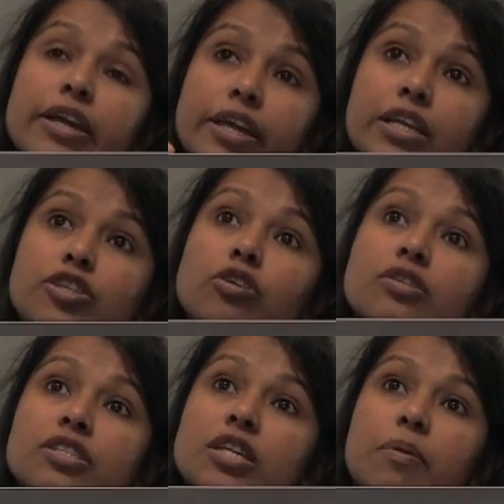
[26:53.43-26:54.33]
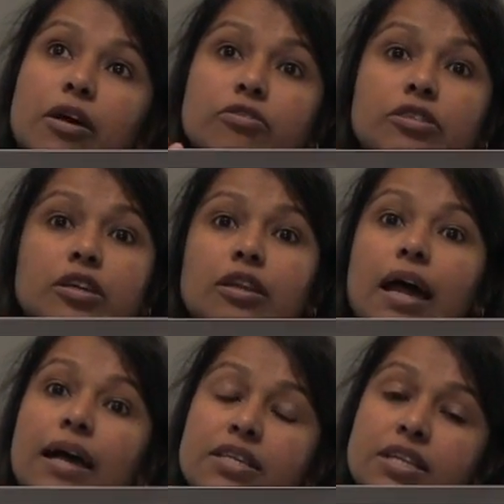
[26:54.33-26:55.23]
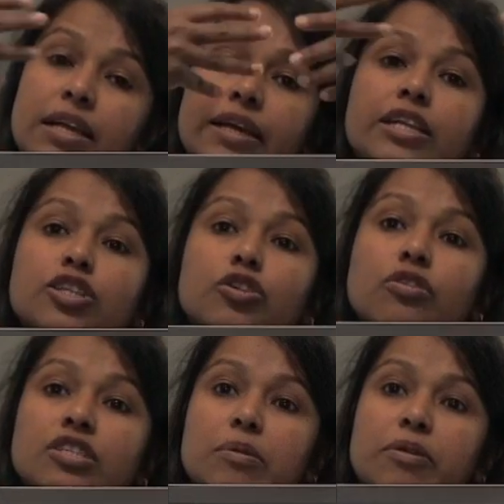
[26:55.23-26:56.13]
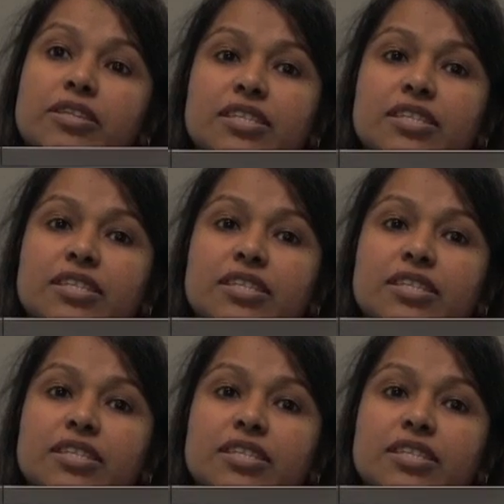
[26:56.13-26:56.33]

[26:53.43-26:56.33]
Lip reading: it talks about